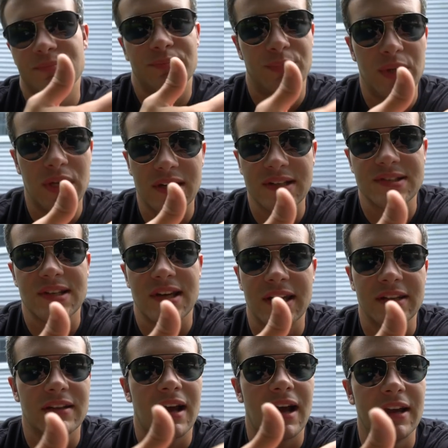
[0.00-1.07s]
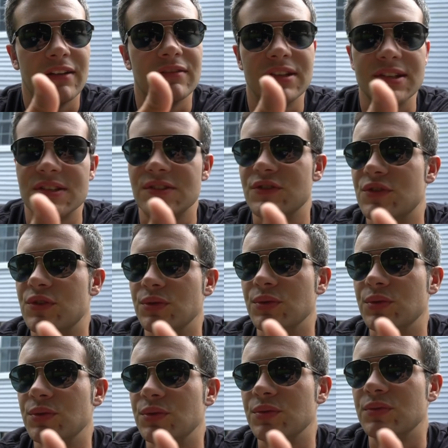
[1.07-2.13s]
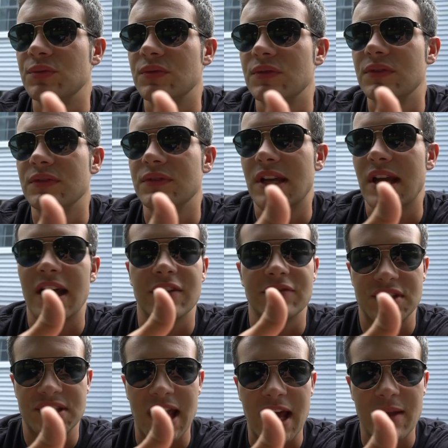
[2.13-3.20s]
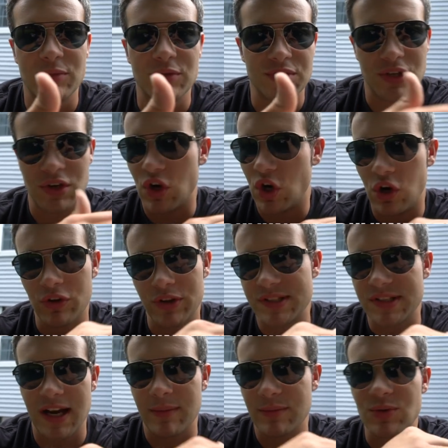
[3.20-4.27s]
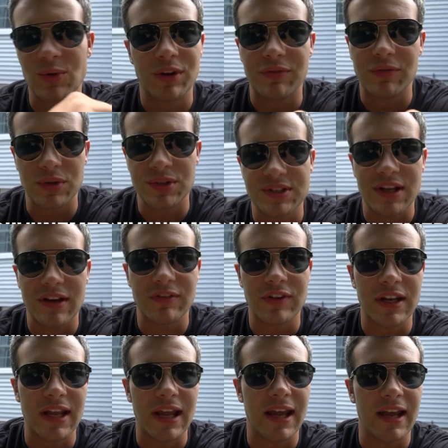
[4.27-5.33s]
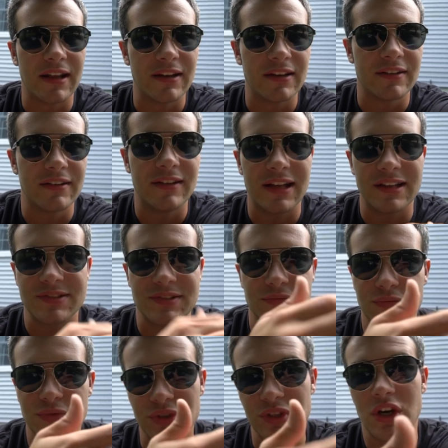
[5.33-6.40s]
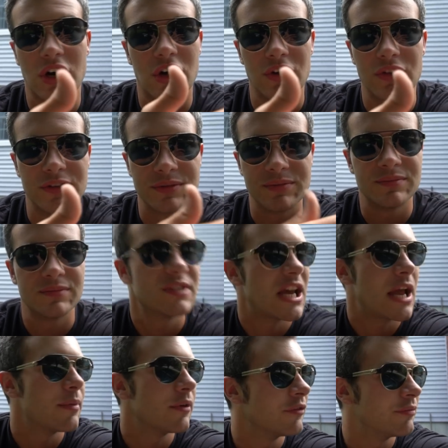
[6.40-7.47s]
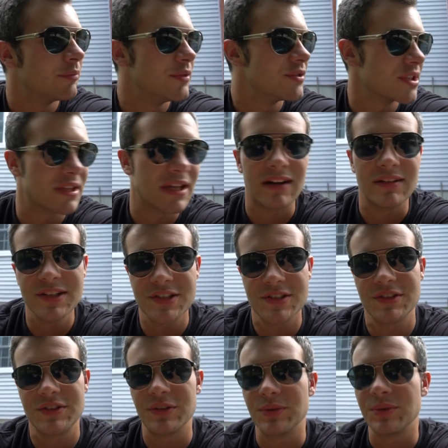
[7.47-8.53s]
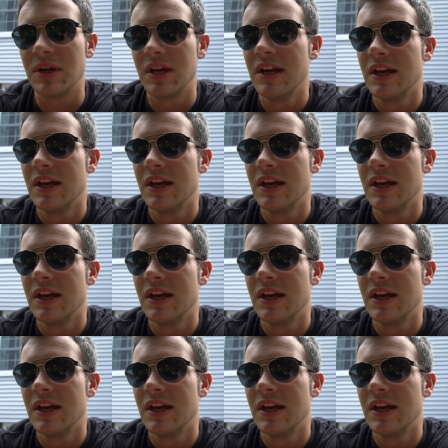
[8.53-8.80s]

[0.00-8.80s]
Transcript: because I listen to kind of sad music all the time, 24/7, and that's really all the type of music that I listen to,